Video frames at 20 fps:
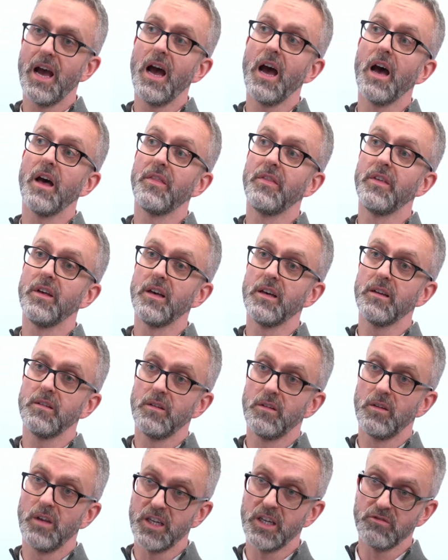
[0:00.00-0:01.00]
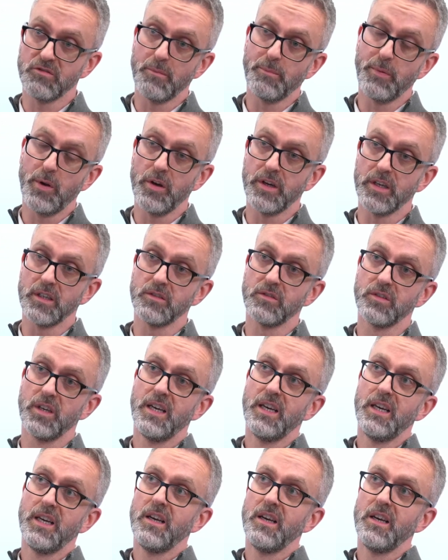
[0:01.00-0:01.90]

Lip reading: are the larger employers.